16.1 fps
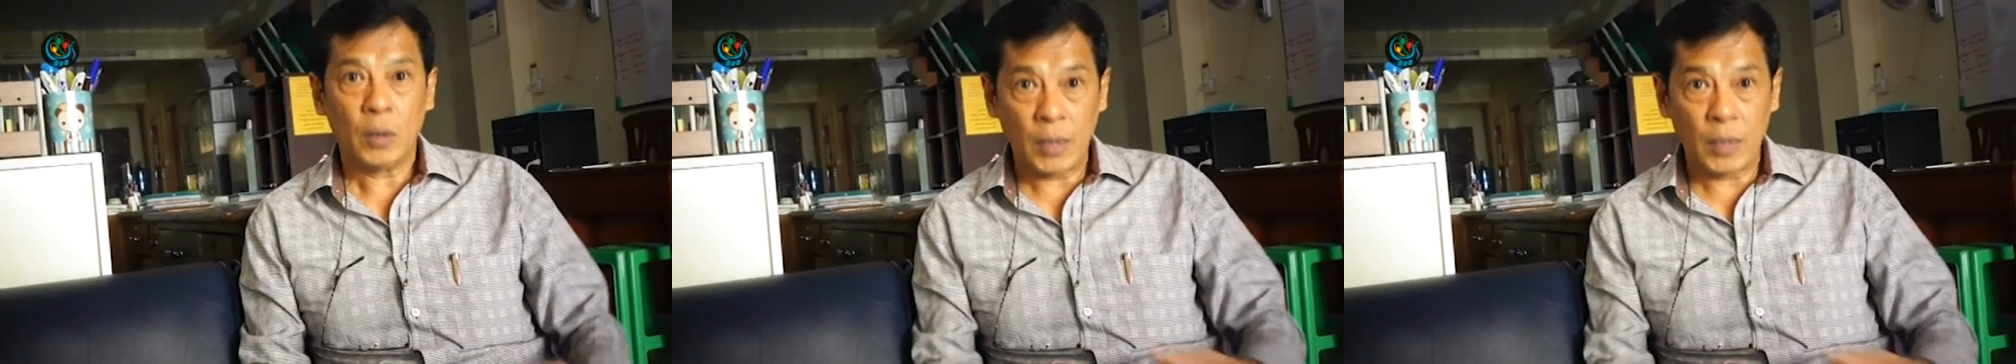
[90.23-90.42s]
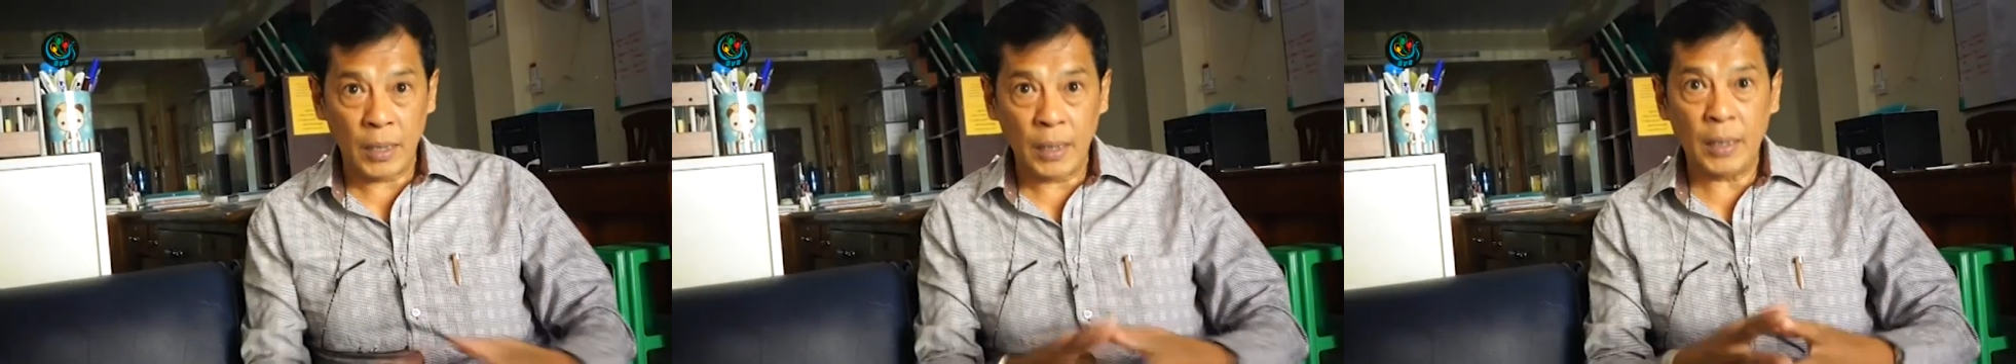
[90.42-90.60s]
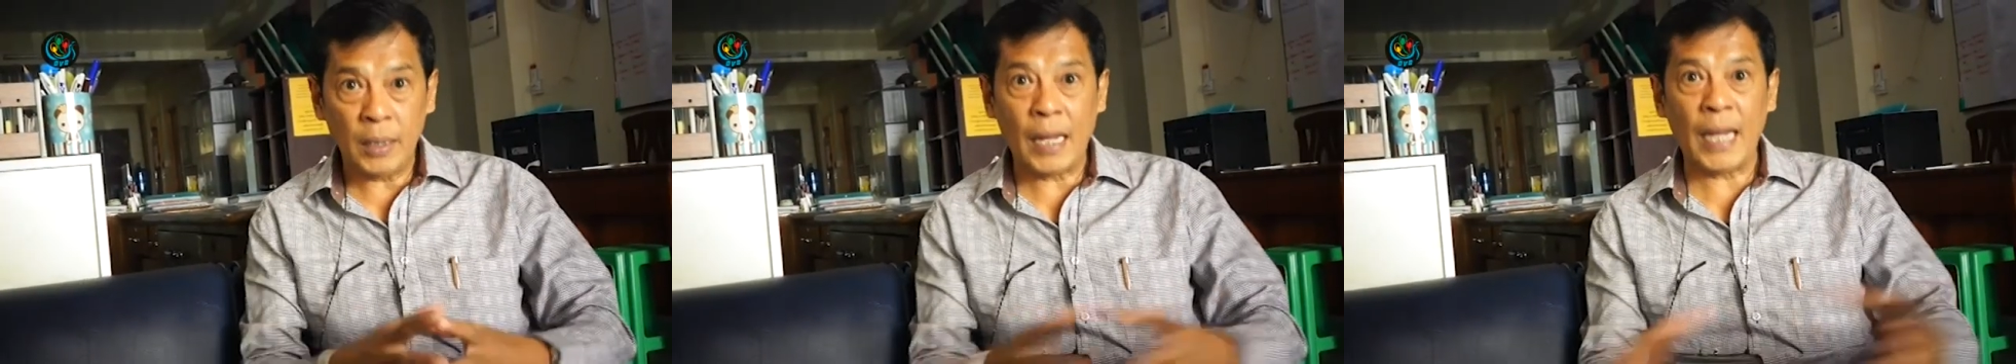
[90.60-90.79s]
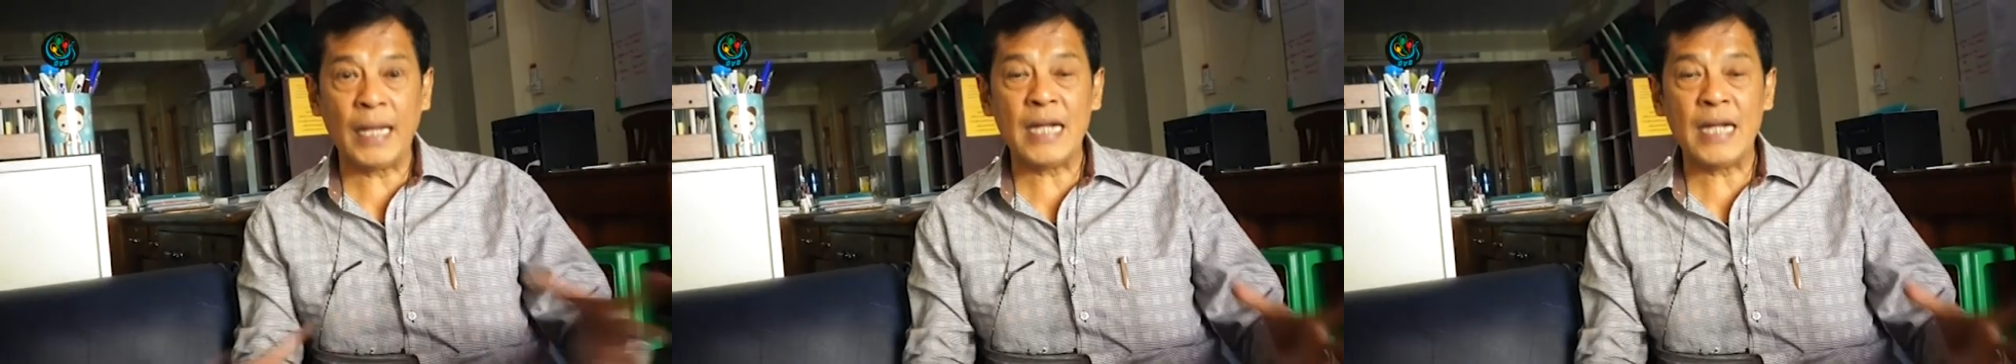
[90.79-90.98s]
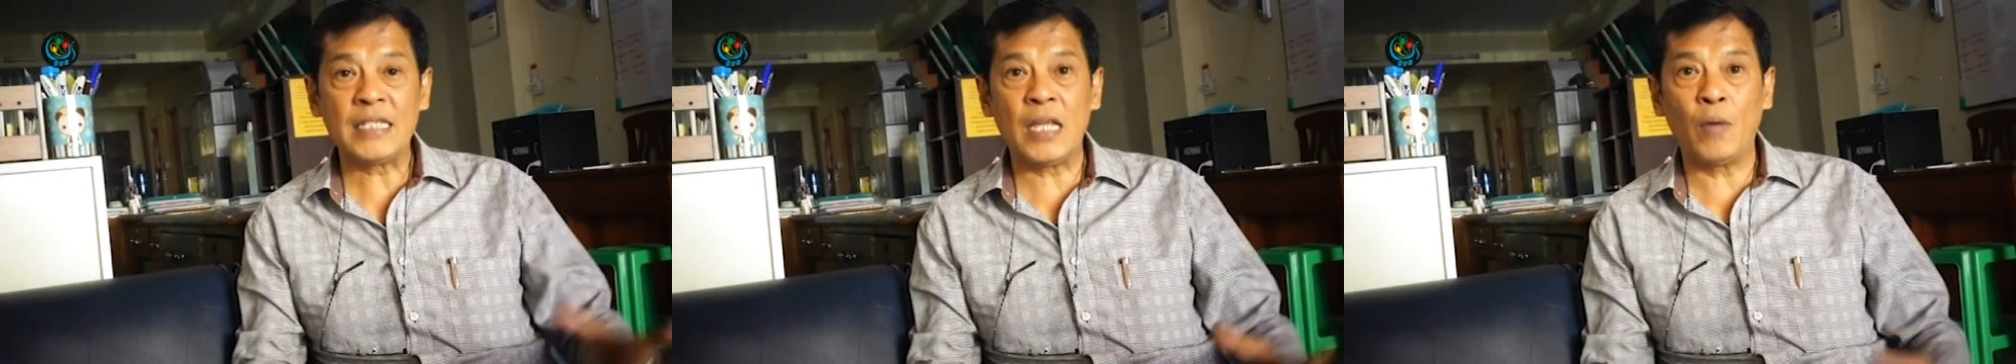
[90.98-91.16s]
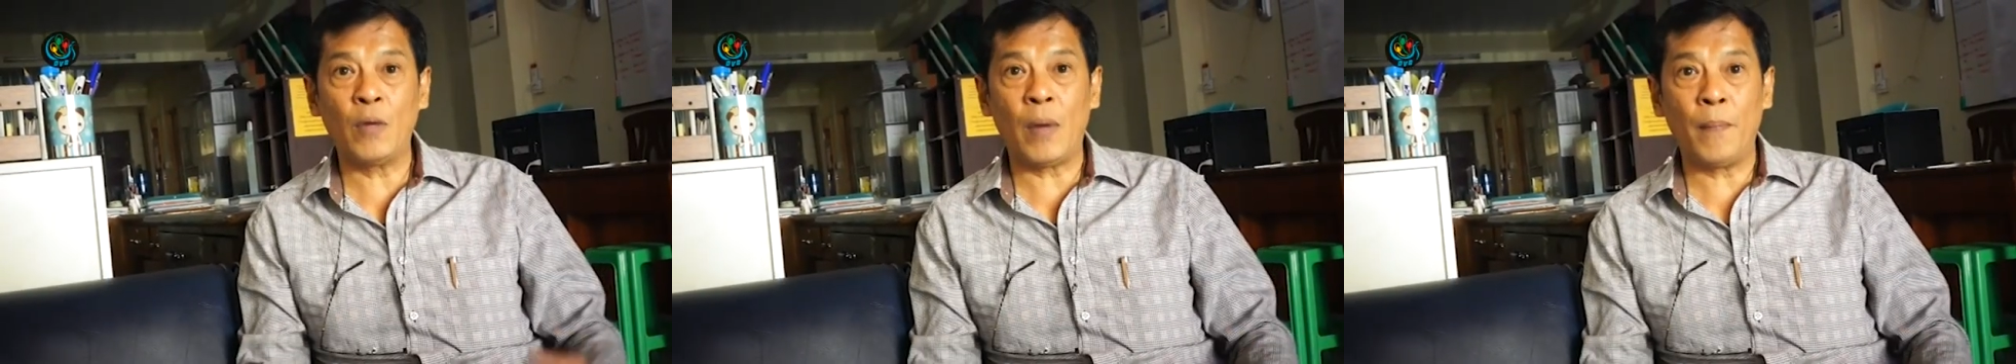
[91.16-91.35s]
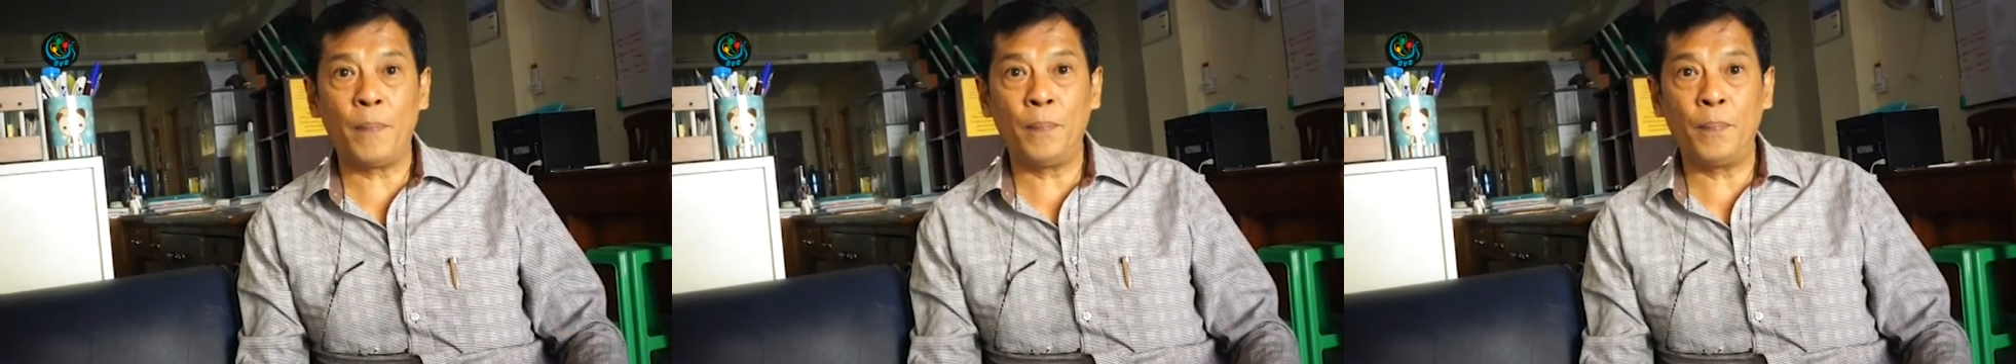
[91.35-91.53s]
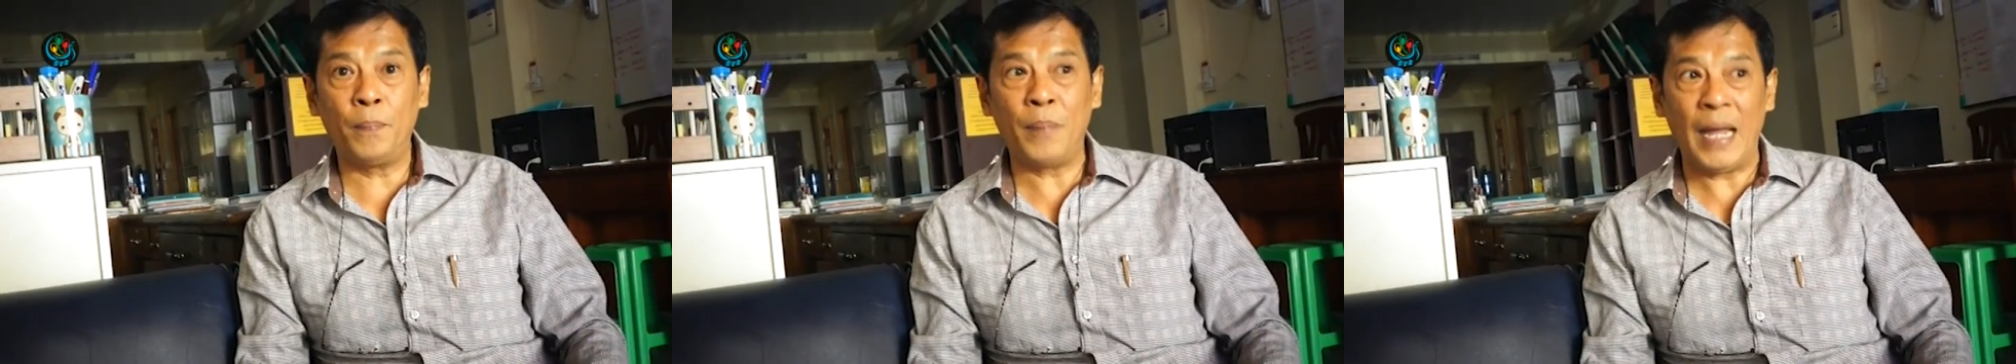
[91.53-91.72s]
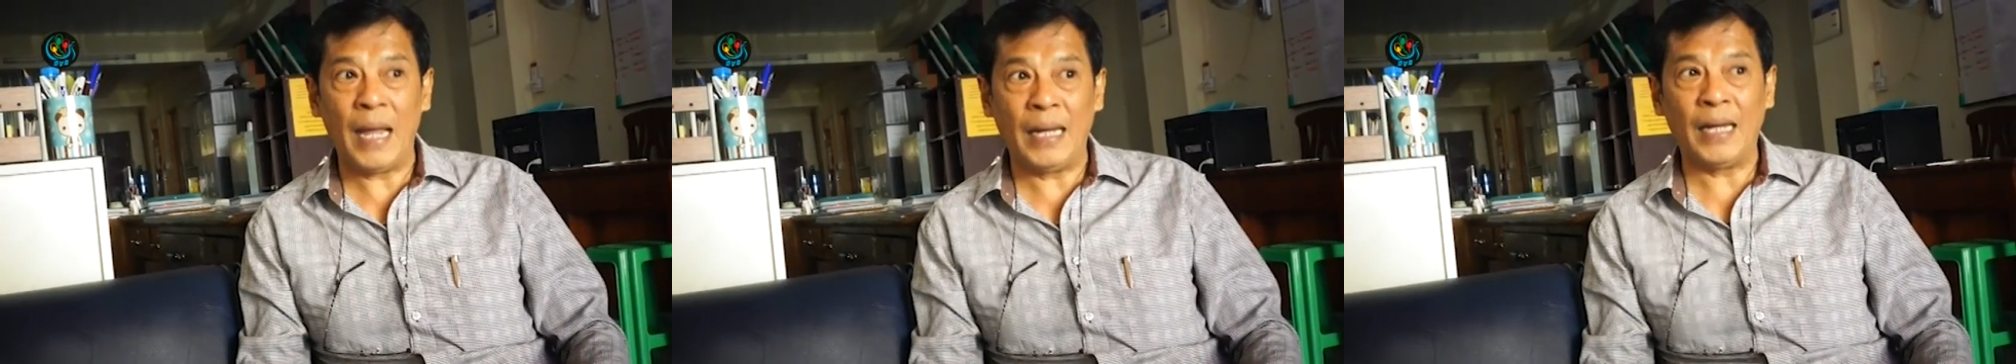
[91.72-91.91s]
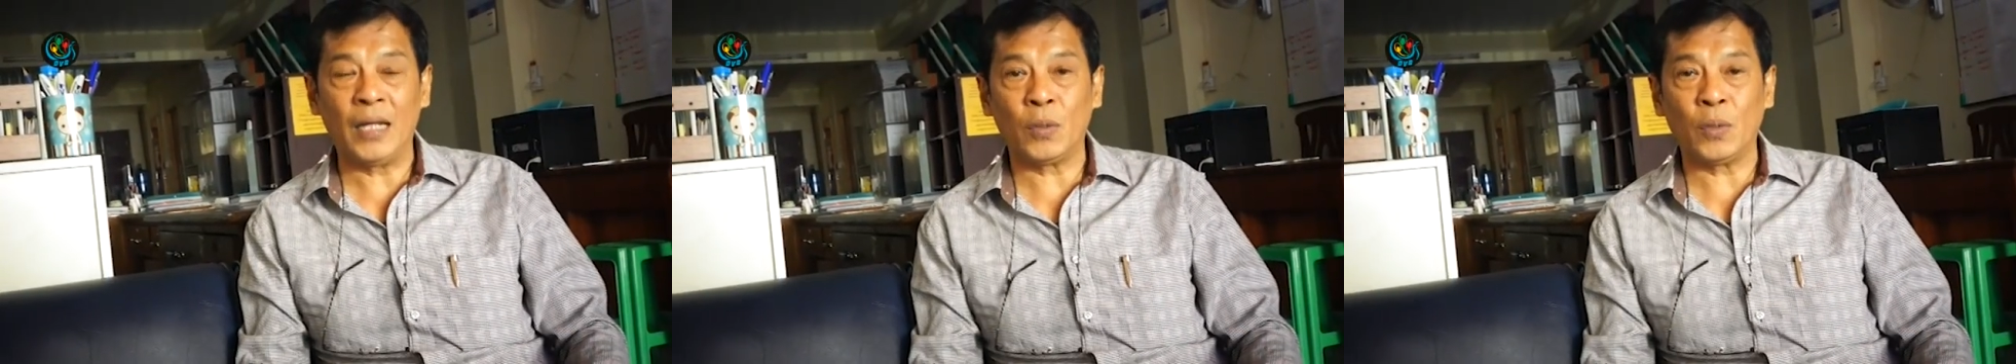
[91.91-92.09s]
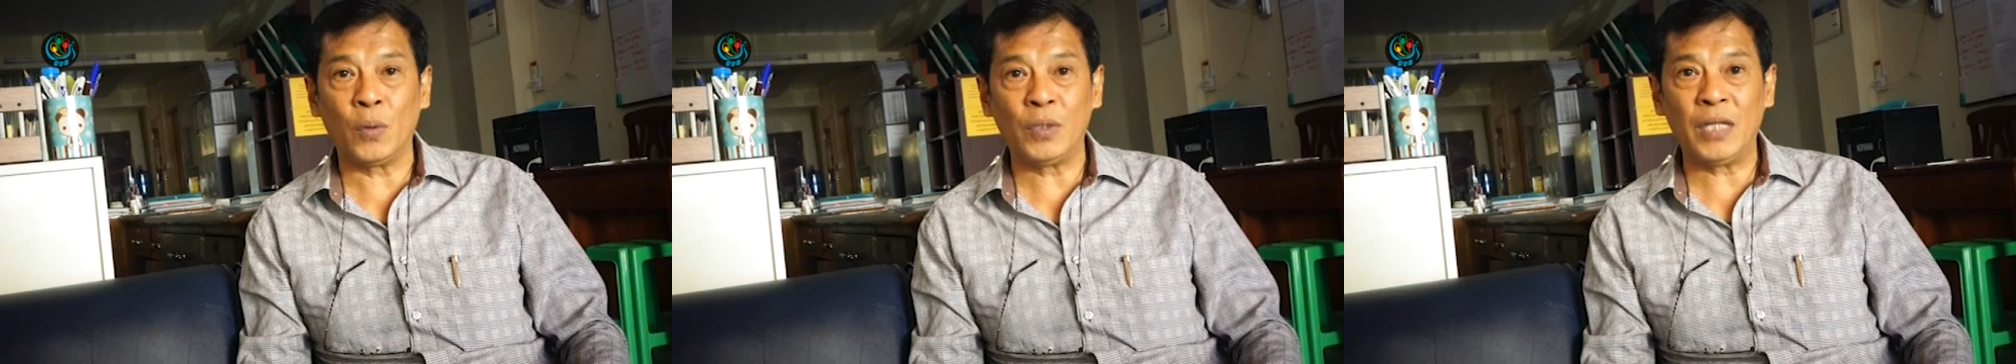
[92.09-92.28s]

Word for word: The Nina Zigua, Taylor,